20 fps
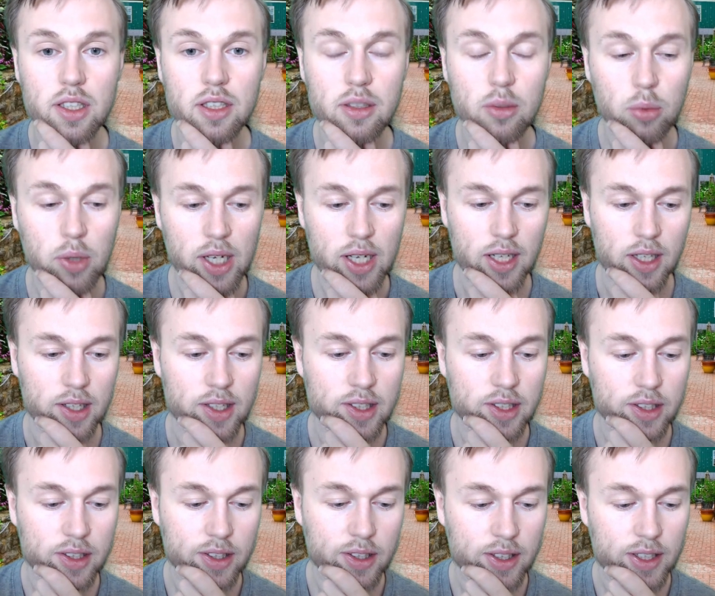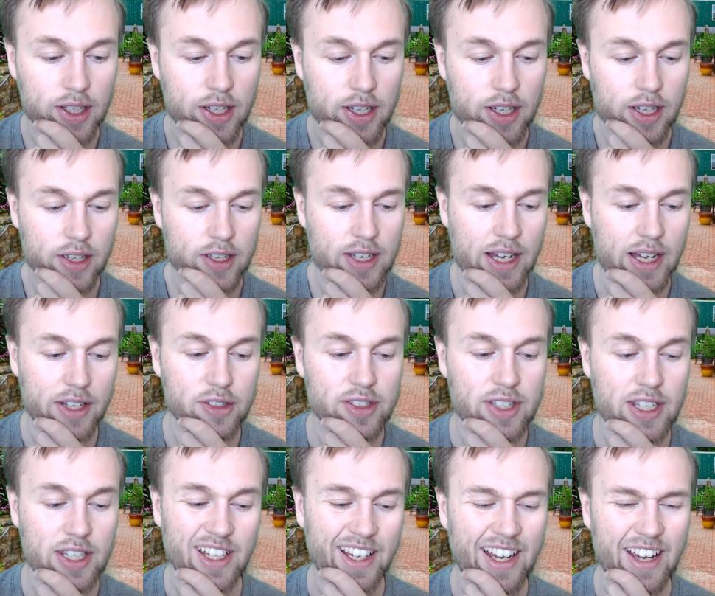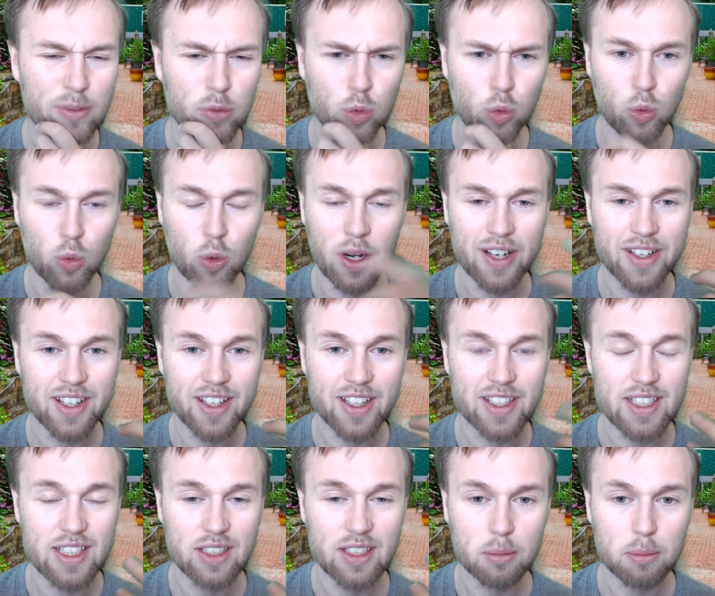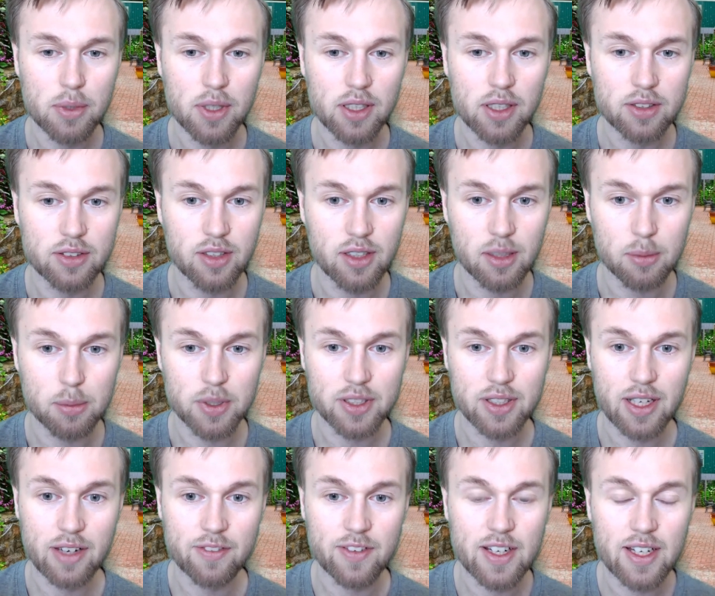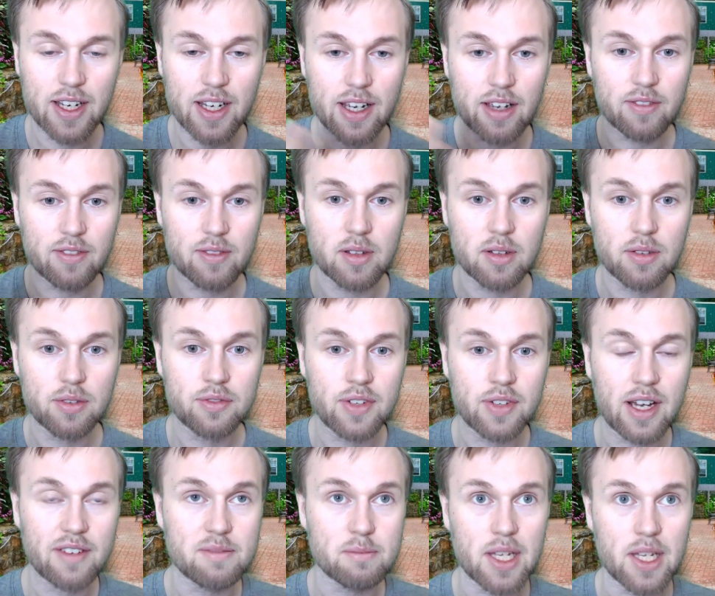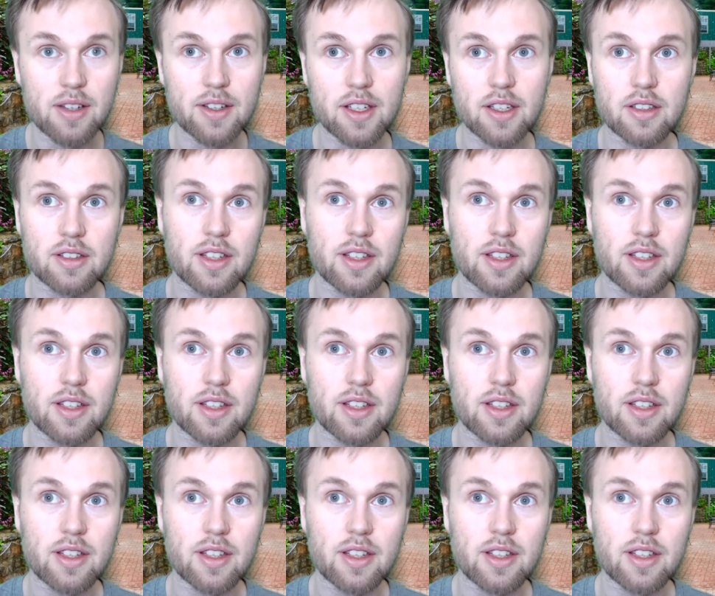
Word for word: Well, I don't think I have one ideal partner, but I think I have 5 million